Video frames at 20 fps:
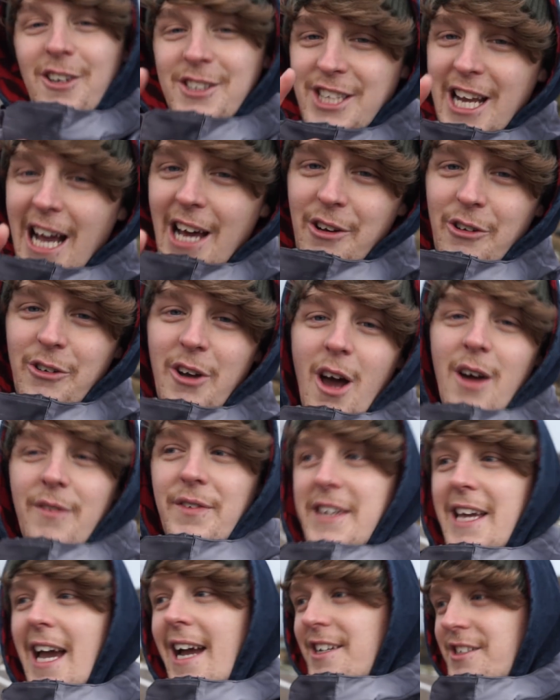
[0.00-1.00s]
on channel
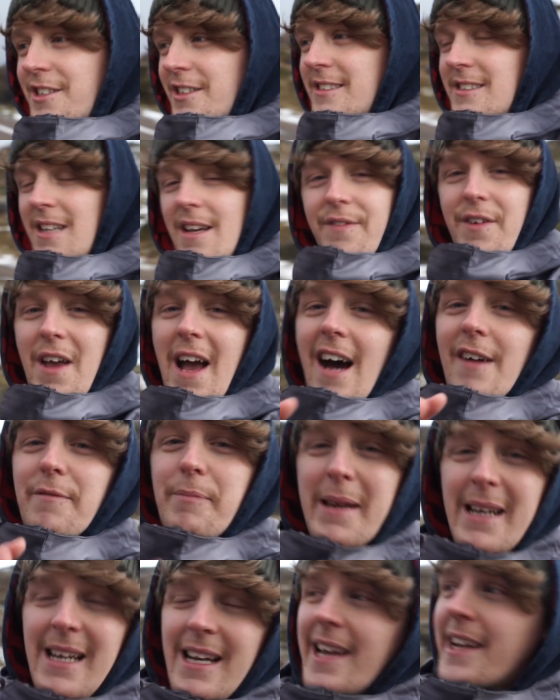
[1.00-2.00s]
notifications if you have
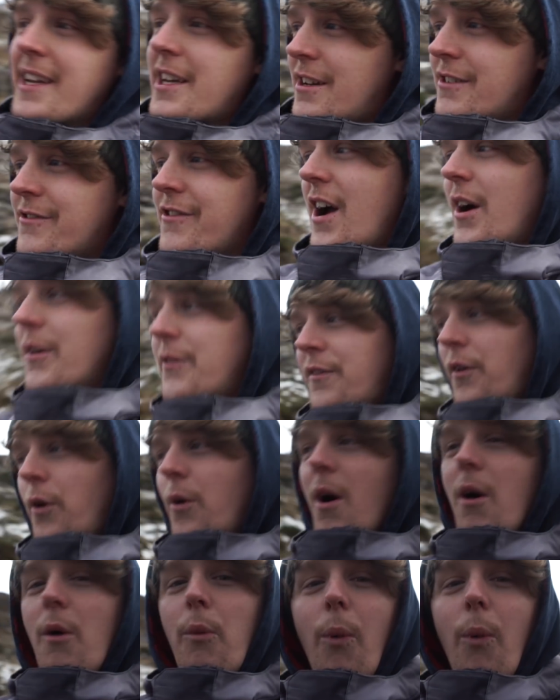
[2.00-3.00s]
been lingering around for a